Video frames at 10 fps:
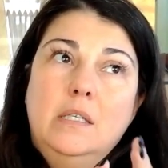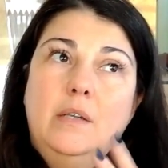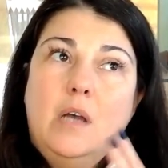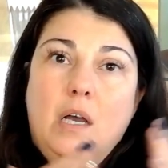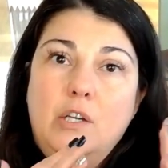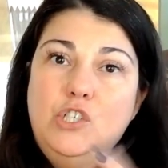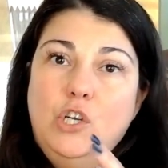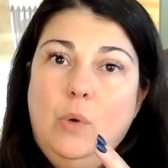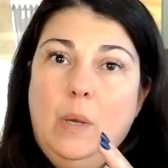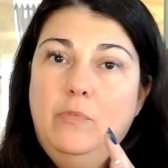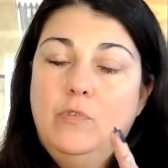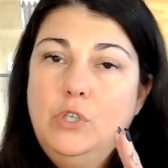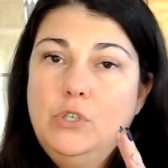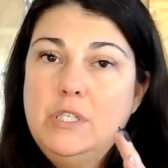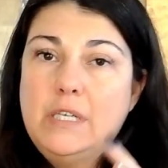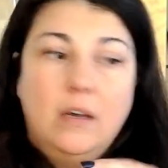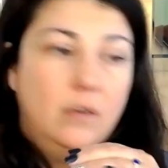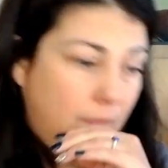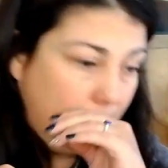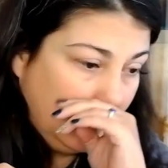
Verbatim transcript: not show up for yourself,